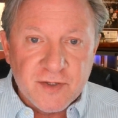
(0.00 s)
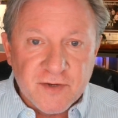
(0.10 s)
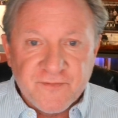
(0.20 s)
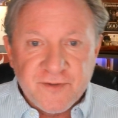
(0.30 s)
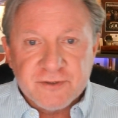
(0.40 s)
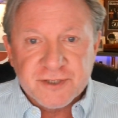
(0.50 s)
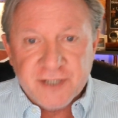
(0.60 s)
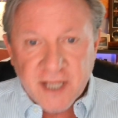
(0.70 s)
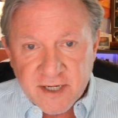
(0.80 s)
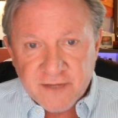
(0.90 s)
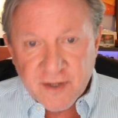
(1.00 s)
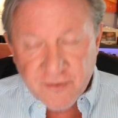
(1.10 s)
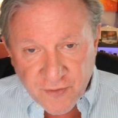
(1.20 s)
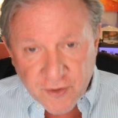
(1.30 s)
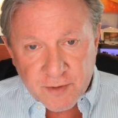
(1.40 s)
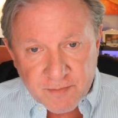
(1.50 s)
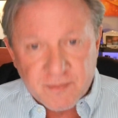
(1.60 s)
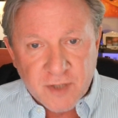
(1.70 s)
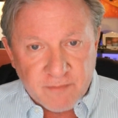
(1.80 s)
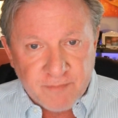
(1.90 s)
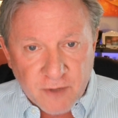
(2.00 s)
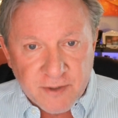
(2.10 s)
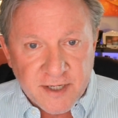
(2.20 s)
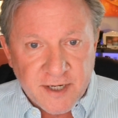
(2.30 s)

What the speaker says: Your future data, the third component